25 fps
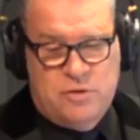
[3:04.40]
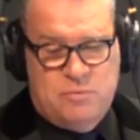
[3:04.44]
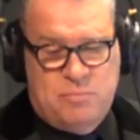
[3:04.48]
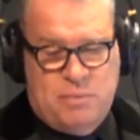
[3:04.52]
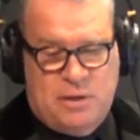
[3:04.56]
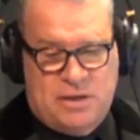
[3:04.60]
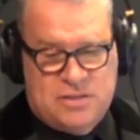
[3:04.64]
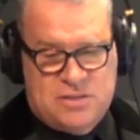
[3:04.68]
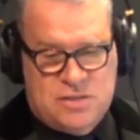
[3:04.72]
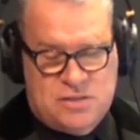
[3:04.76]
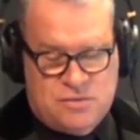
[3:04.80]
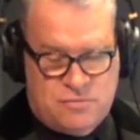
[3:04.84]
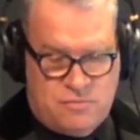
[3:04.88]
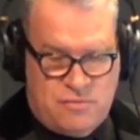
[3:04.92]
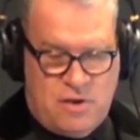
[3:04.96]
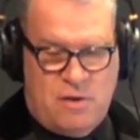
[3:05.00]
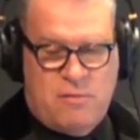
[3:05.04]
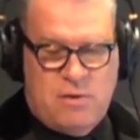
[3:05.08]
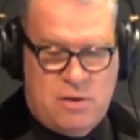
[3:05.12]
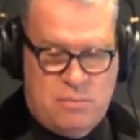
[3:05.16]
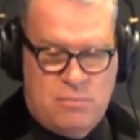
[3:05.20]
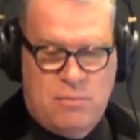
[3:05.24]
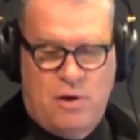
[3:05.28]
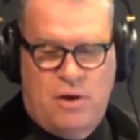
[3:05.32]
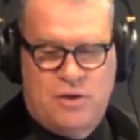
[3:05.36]
with, because it's
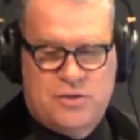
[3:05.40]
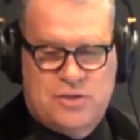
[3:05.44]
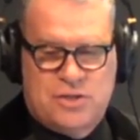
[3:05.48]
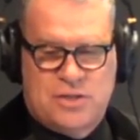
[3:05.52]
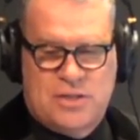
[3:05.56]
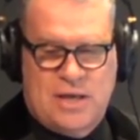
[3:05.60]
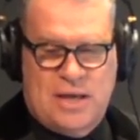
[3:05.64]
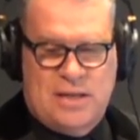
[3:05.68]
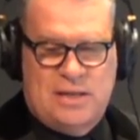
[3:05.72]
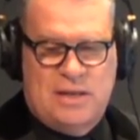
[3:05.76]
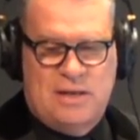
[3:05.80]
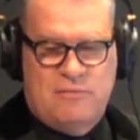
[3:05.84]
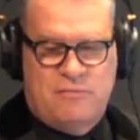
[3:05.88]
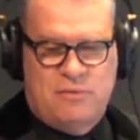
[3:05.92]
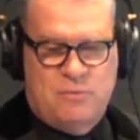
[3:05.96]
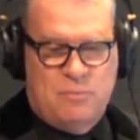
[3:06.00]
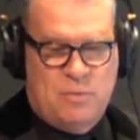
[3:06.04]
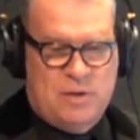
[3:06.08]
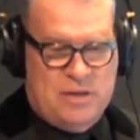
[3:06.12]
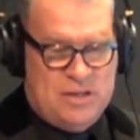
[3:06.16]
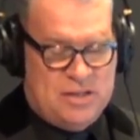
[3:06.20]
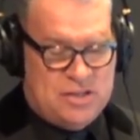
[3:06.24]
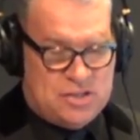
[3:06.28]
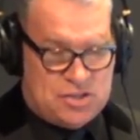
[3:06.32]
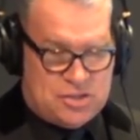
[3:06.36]
very much at that level
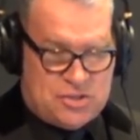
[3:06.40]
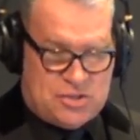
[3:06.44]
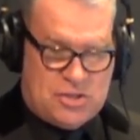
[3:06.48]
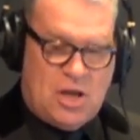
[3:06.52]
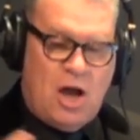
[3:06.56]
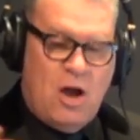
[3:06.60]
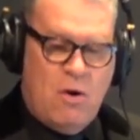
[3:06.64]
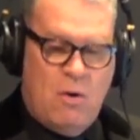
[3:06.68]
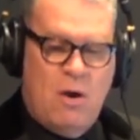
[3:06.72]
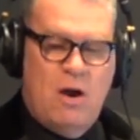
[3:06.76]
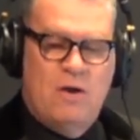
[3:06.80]
when it's so